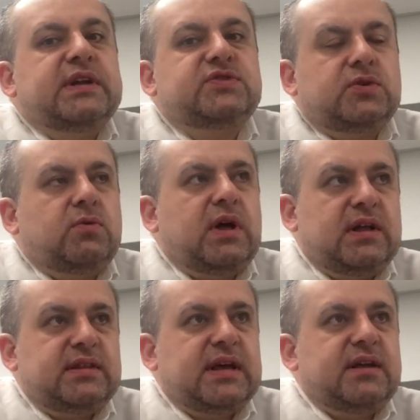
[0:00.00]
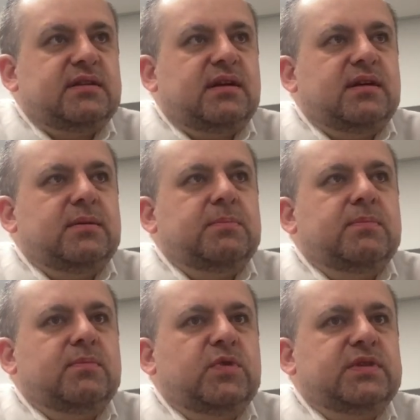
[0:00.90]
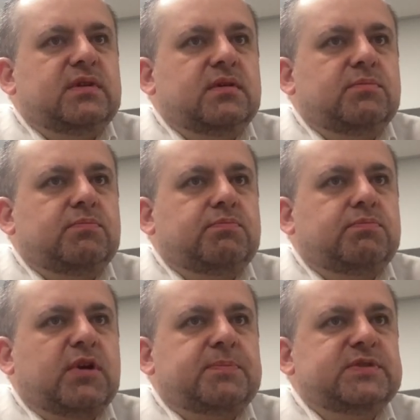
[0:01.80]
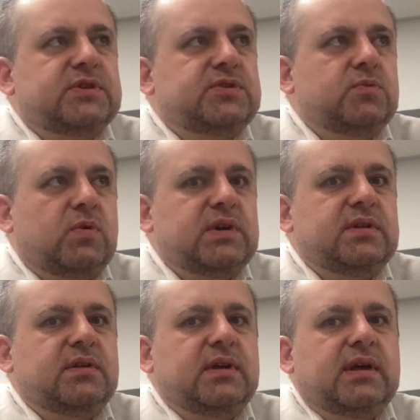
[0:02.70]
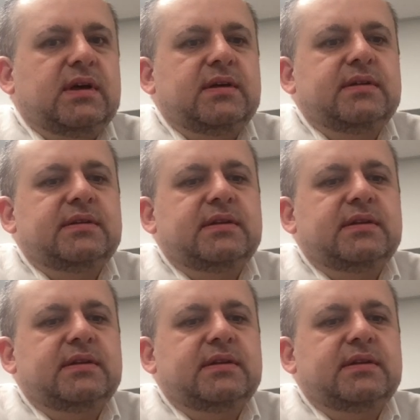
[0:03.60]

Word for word: So on that, um, with the Proposition 1, uh,